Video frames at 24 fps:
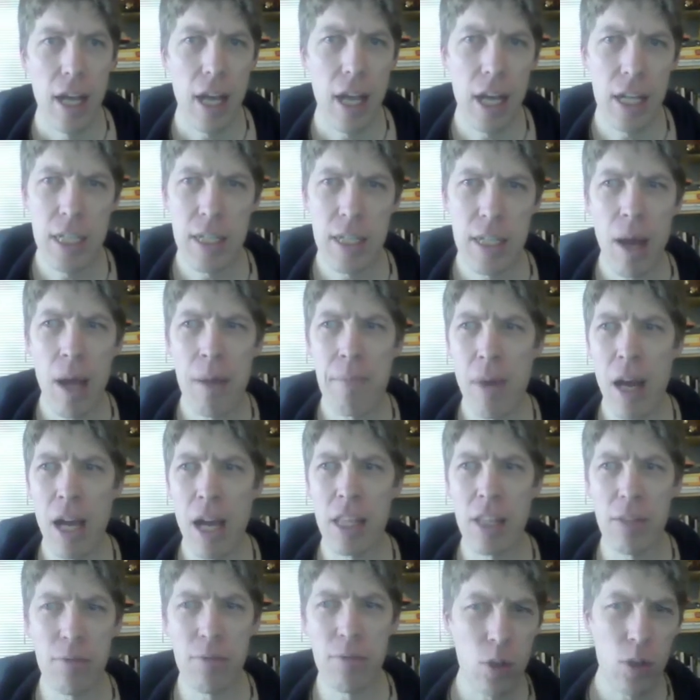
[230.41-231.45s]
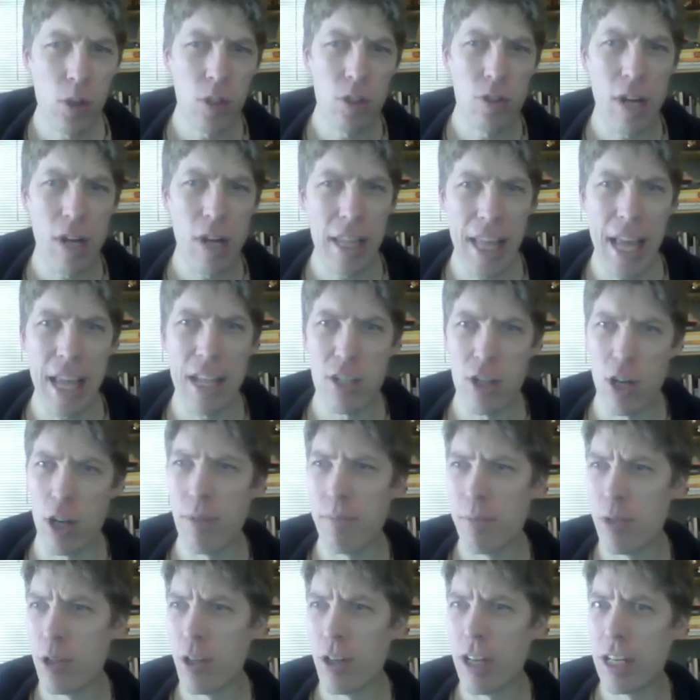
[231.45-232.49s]
To my mind, the vocal tract, that term
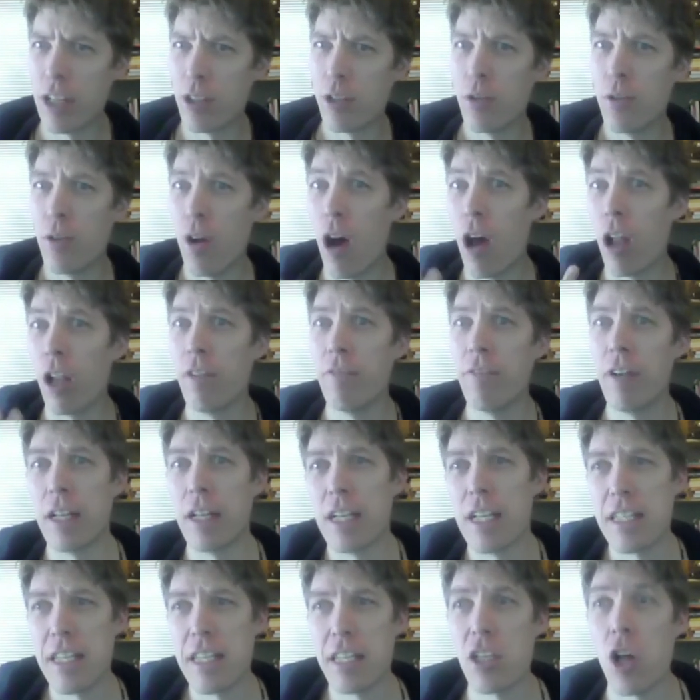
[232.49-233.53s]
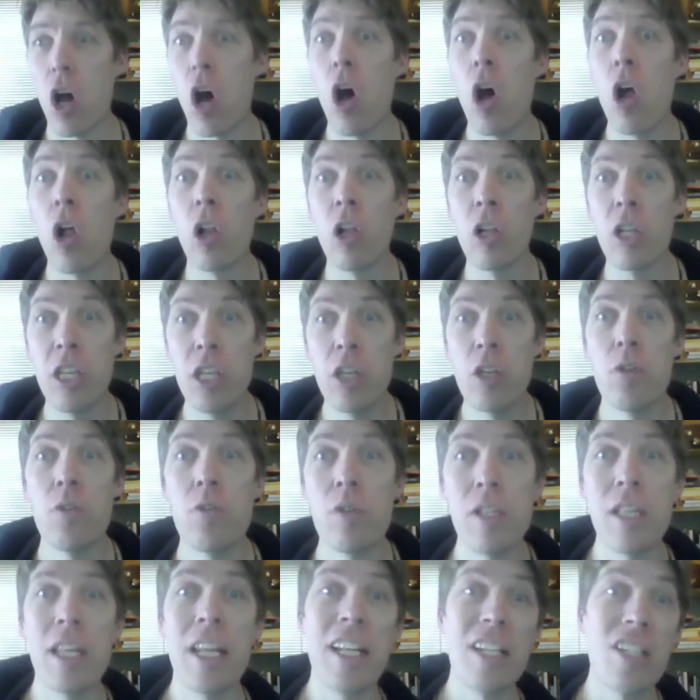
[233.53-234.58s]
should include all of it because it's all used
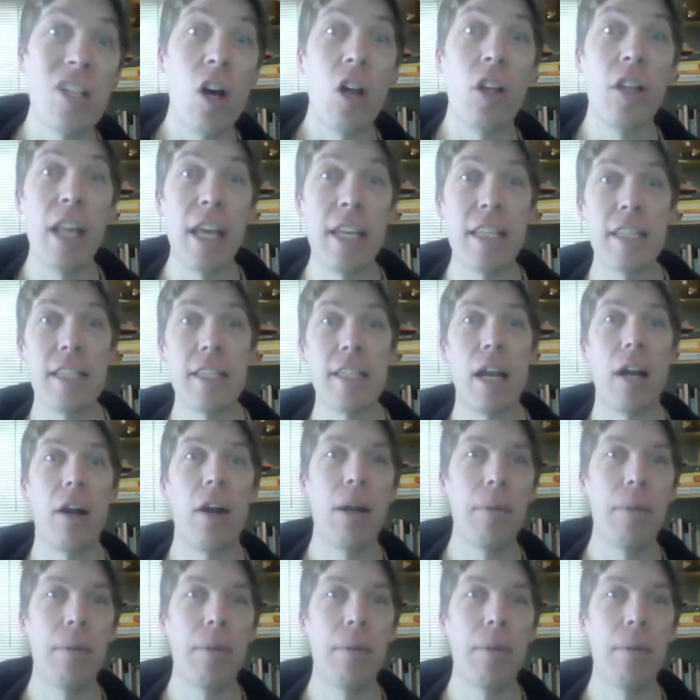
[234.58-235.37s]
and it's all necessary.